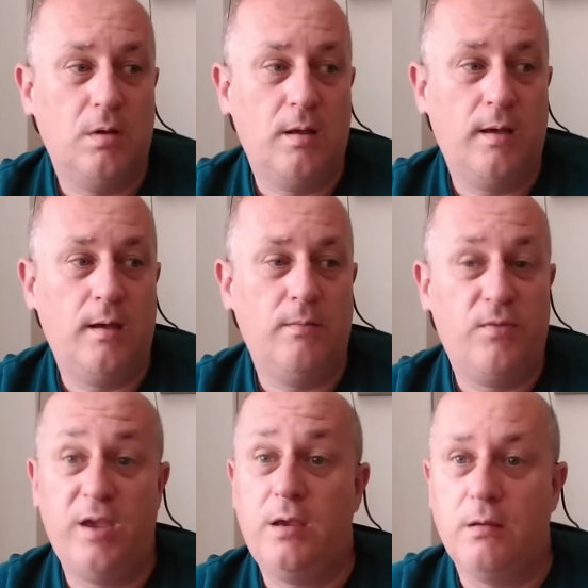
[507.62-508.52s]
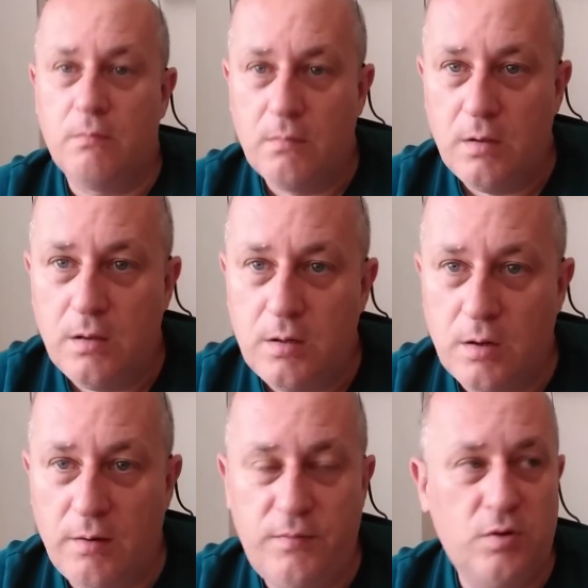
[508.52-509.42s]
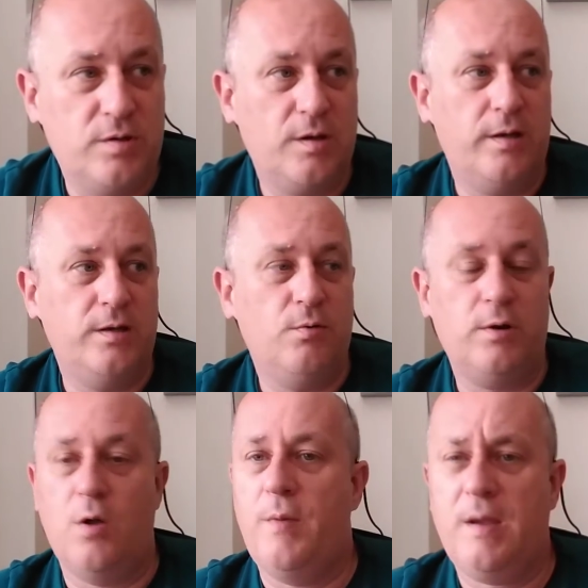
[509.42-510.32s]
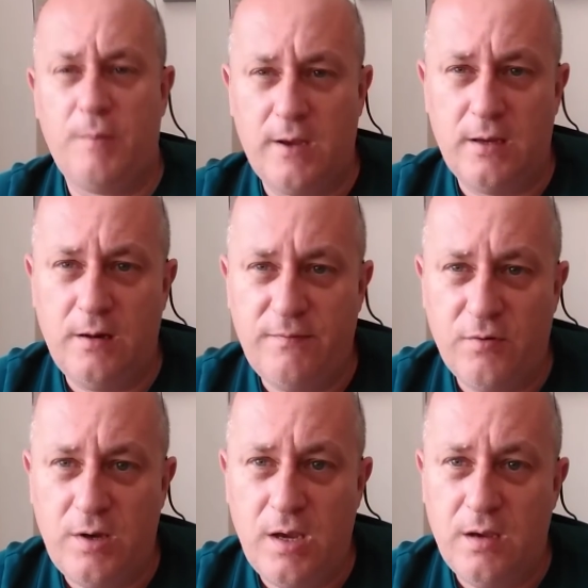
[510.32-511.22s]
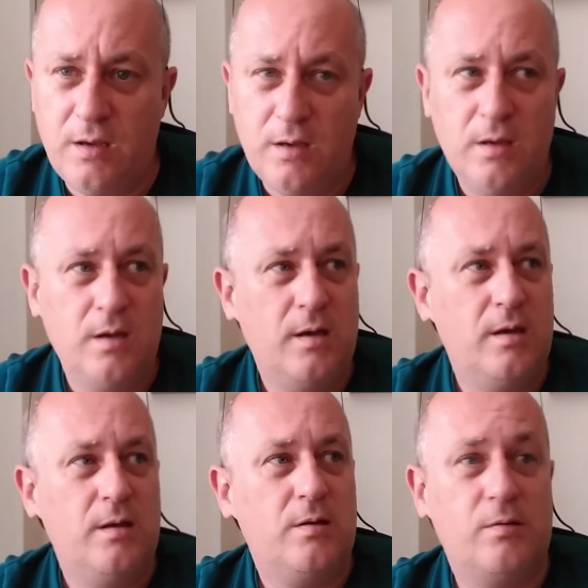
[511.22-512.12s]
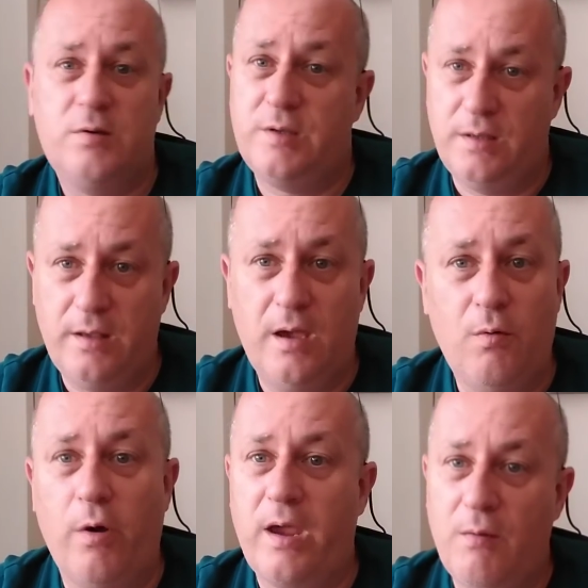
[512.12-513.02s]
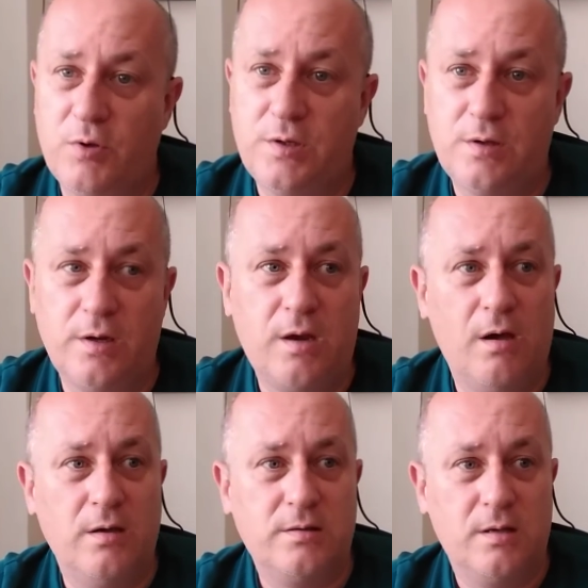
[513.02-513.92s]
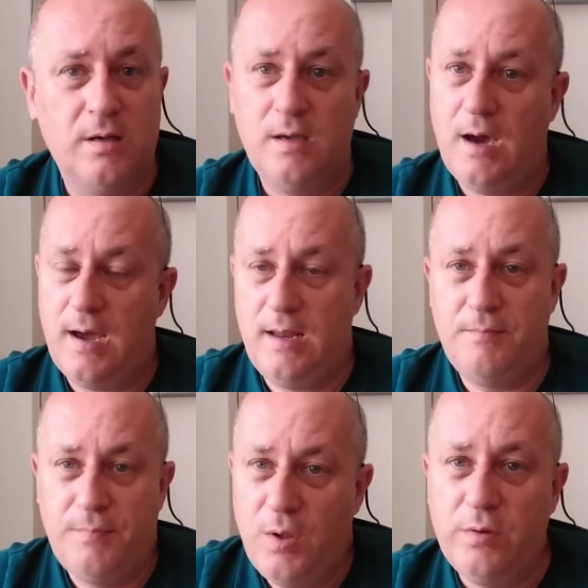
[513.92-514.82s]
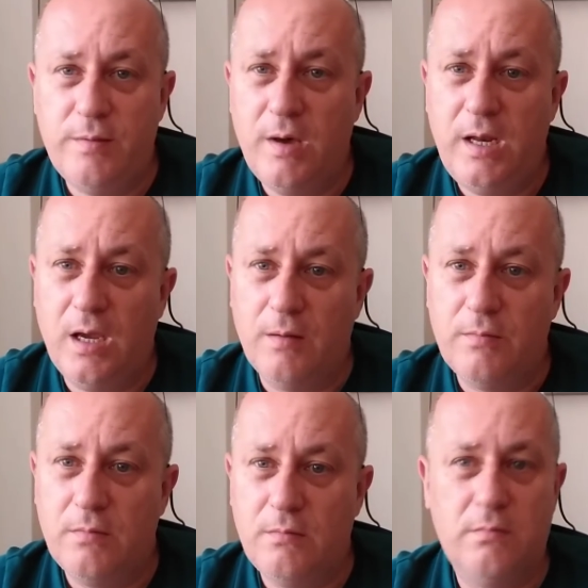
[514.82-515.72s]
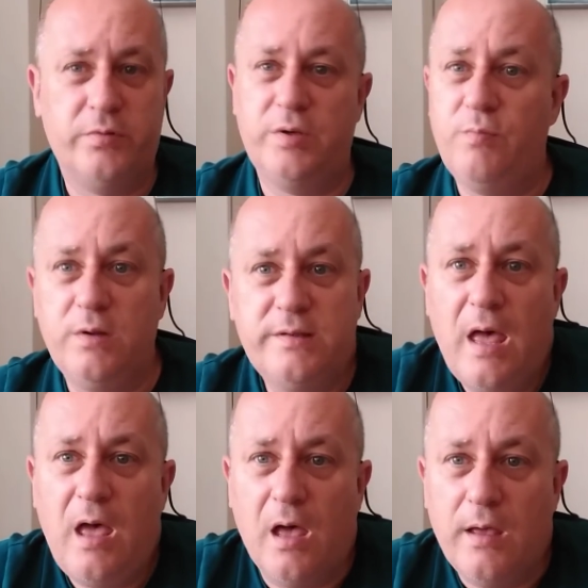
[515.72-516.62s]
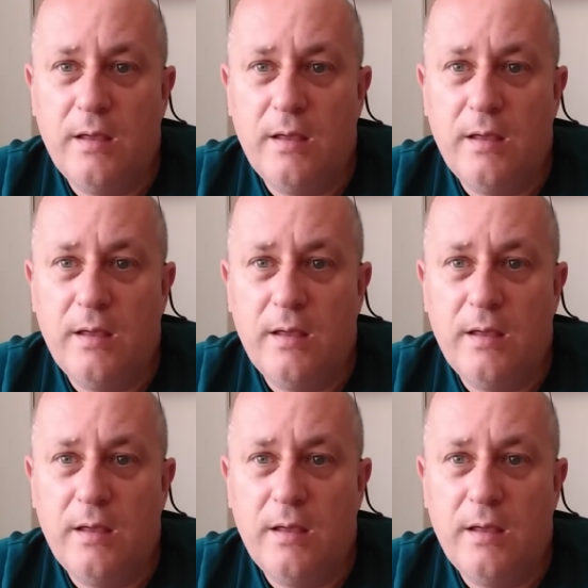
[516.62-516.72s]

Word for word: uh, thinking. You know, if you decided you want to go backpacking for a year, sit there, work how much it's going to cost, and then build the money up. Simple as that.